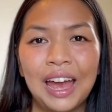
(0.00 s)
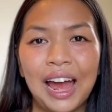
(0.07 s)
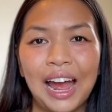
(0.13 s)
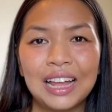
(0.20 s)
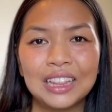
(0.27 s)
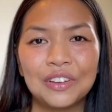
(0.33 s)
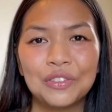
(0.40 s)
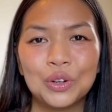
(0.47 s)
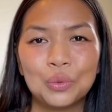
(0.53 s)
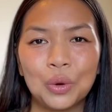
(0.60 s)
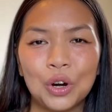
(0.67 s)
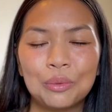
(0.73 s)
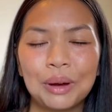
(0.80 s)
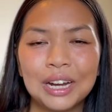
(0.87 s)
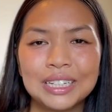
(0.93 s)
I live in
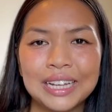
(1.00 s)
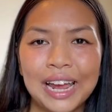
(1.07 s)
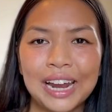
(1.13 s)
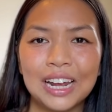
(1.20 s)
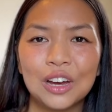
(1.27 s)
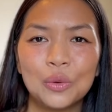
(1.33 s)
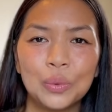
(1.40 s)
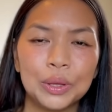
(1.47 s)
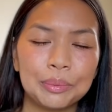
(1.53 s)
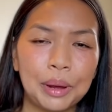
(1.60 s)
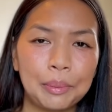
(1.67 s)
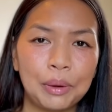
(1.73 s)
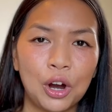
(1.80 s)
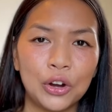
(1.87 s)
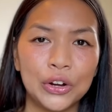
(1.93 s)
rural Montana with my
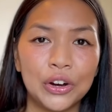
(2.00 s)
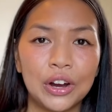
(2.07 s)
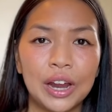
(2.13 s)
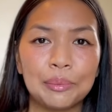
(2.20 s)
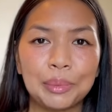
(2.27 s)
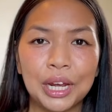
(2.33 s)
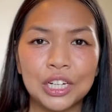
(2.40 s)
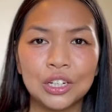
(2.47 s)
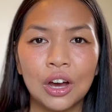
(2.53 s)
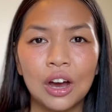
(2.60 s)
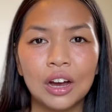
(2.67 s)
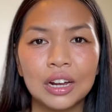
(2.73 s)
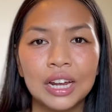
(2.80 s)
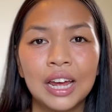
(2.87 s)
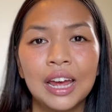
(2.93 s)
partner and my
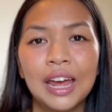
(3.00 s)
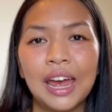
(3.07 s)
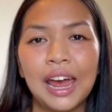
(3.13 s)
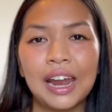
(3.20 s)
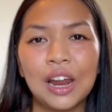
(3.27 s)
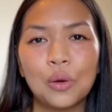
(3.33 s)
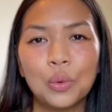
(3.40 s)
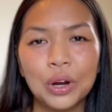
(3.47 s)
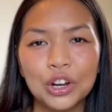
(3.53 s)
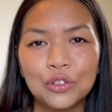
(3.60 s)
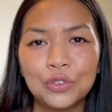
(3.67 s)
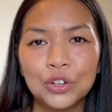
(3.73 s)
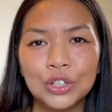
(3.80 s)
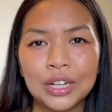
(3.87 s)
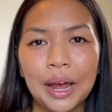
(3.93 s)
dog, and I work a
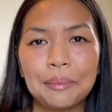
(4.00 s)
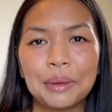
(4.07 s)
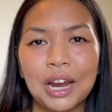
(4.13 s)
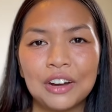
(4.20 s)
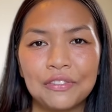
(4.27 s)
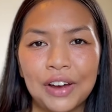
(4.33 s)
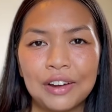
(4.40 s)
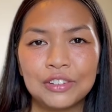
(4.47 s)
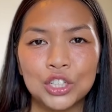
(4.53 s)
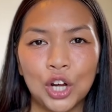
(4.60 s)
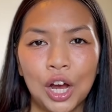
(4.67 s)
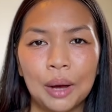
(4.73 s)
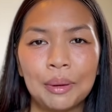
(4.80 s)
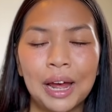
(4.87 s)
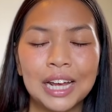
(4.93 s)
full-time 9-to-5
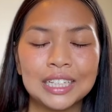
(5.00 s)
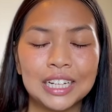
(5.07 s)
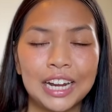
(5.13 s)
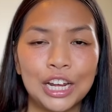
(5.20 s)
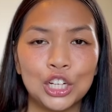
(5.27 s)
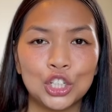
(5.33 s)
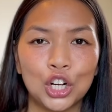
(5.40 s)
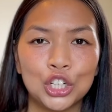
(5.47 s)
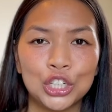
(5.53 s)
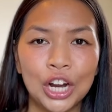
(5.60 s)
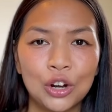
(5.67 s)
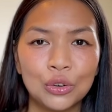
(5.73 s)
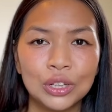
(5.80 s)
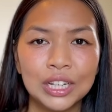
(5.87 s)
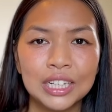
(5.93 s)
job as an HR
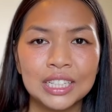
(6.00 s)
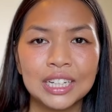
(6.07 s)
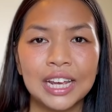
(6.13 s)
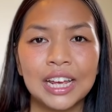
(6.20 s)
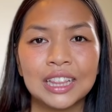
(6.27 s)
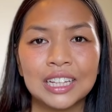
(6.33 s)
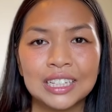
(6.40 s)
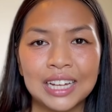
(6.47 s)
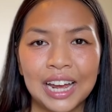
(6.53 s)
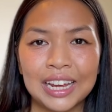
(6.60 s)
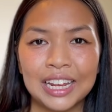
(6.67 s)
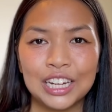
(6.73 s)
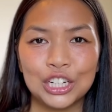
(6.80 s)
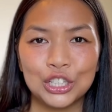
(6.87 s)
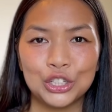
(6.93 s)
generalist in the tech
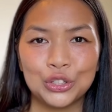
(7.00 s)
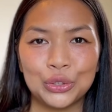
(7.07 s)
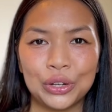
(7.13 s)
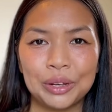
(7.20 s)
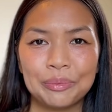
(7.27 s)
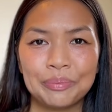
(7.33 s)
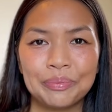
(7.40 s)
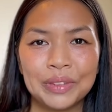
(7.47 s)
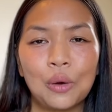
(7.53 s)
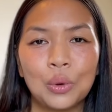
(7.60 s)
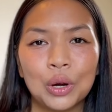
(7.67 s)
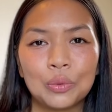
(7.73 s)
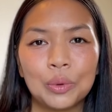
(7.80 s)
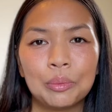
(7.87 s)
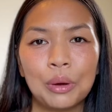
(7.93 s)
industry. I
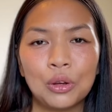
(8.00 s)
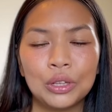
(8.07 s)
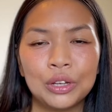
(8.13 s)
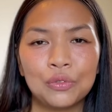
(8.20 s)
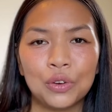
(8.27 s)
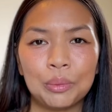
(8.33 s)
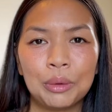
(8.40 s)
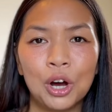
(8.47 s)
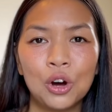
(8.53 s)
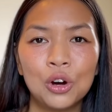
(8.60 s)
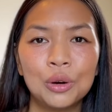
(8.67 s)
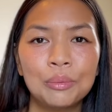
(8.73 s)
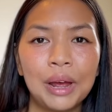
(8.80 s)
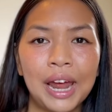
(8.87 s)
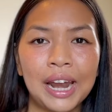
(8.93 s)
work remotely from
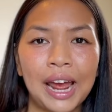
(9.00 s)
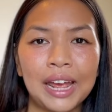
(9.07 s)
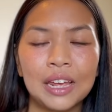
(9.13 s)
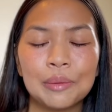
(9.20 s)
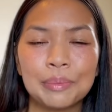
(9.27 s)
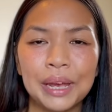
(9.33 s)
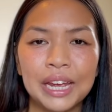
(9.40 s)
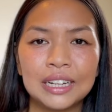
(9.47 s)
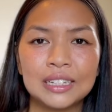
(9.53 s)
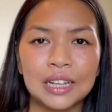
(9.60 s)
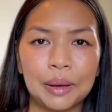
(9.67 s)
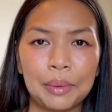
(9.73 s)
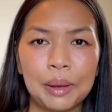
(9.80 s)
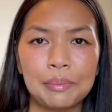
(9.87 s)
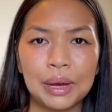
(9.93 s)
home and I get paid
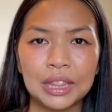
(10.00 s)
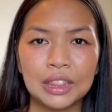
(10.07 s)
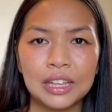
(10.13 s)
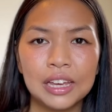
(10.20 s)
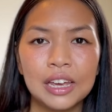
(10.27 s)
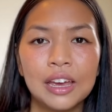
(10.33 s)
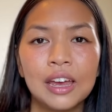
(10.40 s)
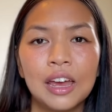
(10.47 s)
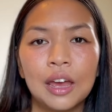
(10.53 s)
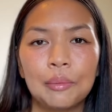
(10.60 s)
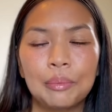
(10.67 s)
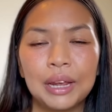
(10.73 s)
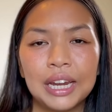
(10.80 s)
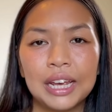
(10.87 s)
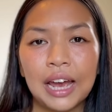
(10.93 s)
semi-monthly,
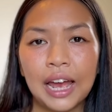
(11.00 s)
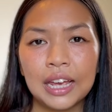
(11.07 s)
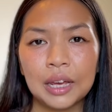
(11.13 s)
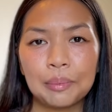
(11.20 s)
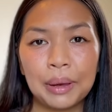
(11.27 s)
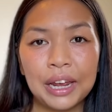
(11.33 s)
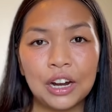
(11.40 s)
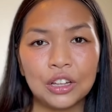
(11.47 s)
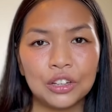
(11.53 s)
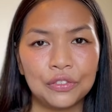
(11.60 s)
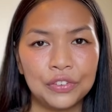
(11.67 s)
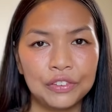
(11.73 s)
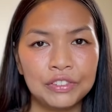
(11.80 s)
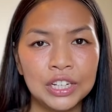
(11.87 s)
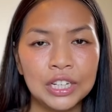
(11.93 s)
meaning I get paid on the
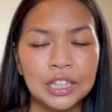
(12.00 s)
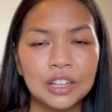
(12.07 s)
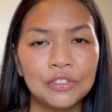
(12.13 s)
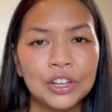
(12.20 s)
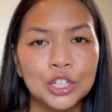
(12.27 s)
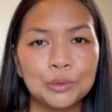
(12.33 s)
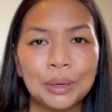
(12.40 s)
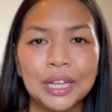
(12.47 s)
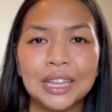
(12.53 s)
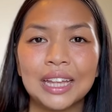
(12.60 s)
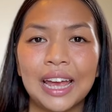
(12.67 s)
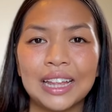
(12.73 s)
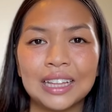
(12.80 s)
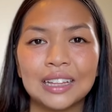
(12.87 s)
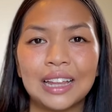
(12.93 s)
15th of each month
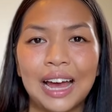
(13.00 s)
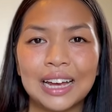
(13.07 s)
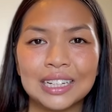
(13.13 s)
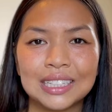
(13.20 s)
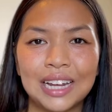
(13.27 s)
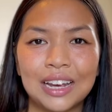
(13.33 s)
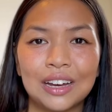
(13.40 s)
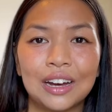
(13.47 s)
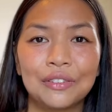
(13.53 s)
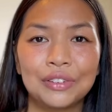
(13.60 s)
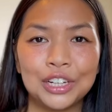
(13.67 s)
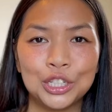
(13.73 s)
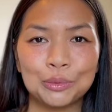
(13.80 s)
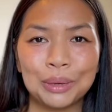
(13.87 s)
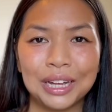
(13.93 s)
and the last day of
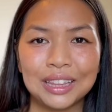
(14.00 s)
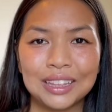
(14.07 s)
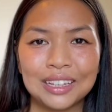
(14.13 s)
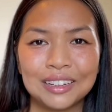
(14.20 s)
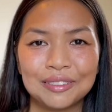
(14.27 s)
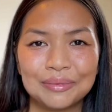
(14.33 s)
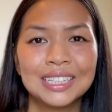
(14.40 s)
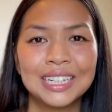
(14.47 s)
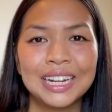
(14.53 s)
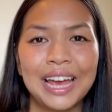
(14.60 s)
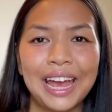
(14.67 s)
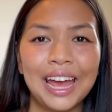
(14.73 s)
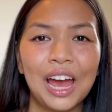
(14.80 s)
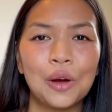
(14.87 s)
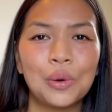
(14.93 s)
each month.
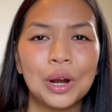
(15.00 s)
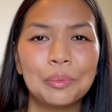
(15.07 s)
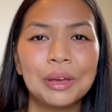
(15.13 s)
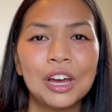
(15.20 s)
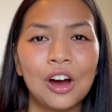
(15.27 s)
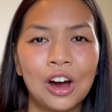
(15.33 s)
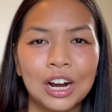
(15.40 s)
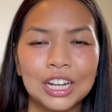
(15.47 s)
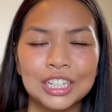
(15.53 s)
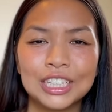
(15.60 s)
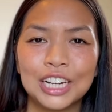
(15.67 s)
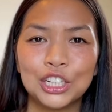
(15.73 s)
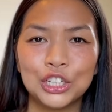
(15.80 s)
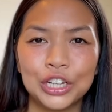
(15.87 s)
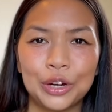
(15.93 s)
Today, I want to be honest
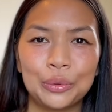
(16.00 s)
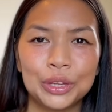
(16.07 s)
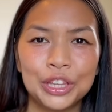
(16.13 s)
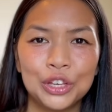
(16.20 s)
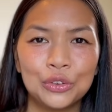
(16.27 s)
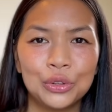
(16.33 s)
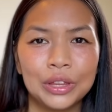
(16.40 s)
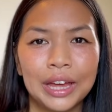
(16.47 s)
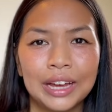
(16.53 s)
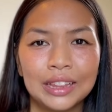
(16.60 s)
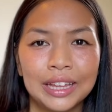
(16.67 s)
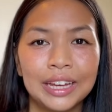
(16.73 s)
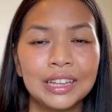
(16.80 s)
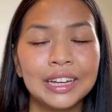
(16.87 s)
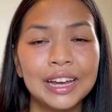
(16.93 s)
and share with you that
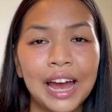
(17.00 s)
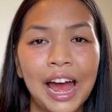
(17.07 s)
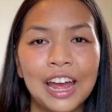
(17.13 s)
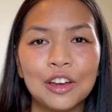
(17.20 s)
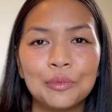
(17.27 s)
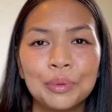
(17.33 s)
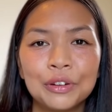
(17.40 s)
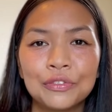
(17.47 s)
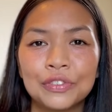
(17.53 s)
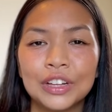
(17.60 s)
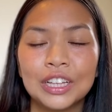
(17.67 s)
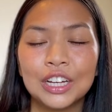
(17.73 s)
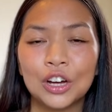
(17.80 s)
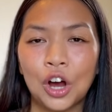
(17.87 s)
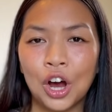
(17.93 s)
lately I have been
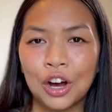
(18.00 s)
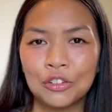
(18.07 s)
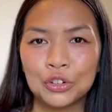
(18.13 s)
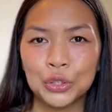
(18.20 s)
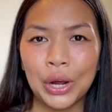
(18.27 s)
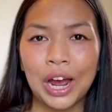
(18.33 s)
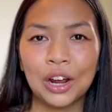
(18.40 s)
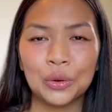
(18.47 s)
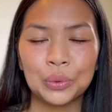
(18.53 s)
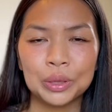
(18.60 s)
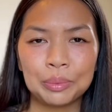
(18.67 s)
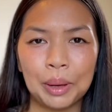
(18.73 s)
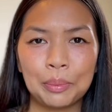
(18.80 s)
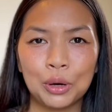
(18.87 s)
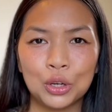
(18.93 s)
feeling off track with
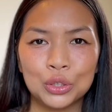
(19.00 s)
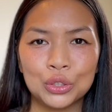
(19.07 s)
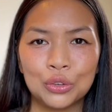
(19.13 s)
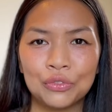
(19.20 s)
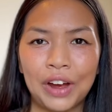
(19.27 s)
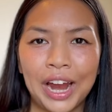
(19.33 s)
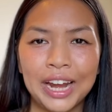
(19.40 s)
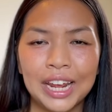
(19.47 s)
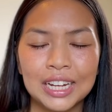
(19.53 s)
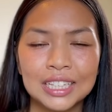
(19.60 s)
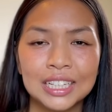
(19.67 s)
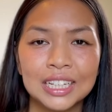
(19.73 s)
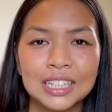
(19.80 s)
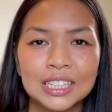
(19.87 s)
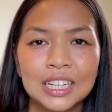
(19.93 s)
my personal
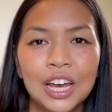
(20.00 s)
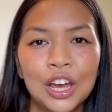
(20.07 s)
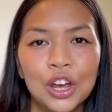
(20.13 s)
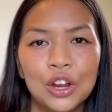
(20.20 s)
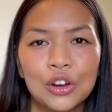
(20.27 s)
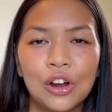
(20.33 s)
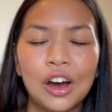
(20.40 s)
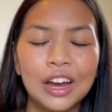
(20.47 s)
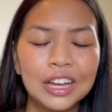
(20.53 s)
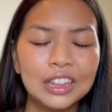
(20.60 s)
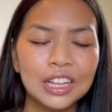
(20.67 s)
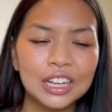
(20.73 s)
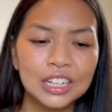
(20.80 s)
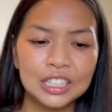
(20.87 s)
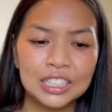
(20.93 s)
finances, not in
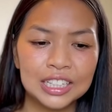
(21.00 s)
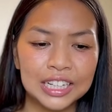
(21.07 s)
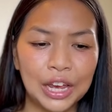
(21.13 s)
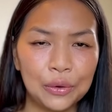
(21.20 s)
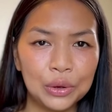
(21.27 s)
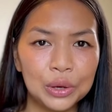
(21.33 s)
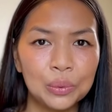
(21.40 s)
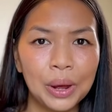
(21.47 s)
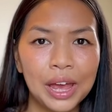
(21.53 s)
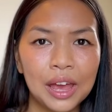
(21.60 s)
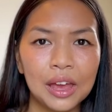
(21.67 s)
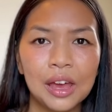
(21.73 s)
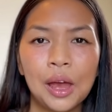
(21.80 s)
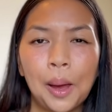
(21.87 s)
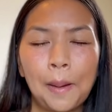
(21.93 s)
like a scary
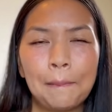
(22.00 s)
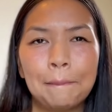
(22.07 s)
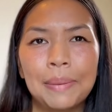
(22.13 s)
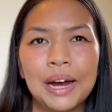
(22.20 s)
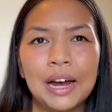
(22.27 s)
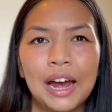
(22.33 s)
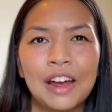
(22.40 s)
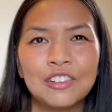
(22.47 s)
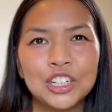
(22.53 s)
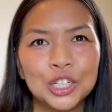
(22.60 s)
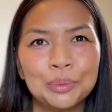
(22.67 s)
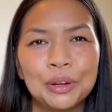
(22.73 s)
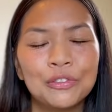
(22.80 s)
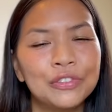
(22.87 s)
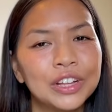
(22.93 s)
way, but I've
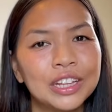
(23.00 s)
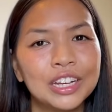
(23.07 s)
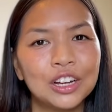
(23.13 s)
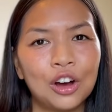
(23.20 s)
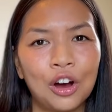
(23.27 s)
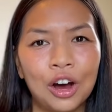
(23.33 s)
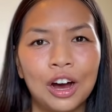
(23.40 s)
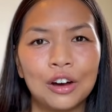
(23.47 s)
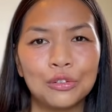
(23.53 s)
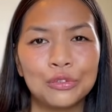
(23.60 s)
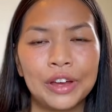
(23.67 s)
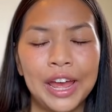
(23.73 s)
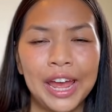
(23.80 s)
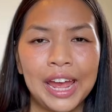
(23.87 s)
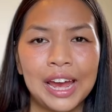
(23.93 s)
just been feeling off.
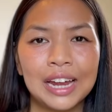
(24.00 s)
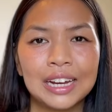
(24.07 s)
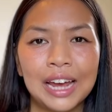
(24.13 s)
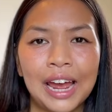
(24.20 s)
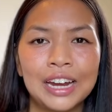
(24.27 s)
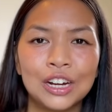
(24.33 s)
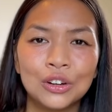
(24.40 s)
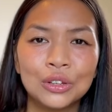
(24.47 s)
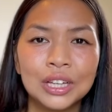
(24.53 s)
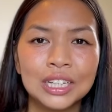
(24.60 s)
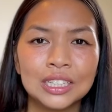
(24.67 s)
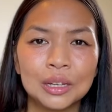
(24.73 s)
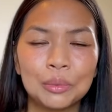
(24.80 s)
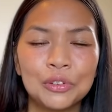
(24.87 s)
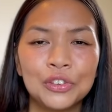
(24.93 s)
And I know that
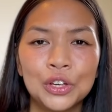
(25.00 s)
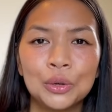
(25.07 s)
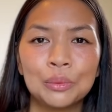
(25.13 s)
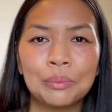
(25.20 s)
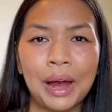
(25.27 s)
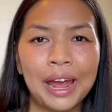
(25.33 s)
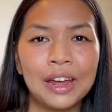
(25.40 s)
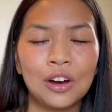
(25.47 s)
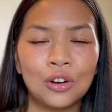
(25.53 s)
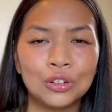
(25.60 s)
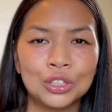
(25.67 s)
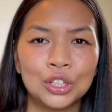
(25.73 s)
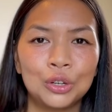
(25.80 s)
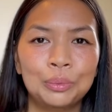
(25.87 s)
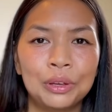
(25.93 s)
some of you might
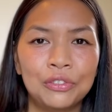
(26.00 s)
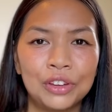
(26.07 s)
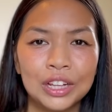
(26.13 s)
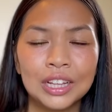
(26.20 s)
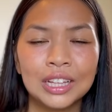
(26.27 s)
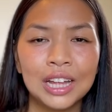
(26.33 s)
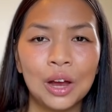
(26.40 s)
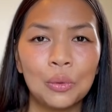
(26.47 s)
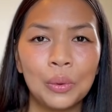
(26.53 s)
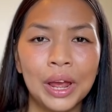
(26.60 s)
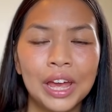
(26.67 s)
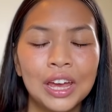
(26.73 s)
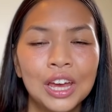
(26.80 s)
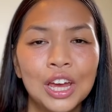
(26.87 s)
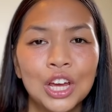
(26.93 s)
also be feeling that
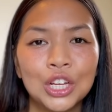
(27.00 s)
way.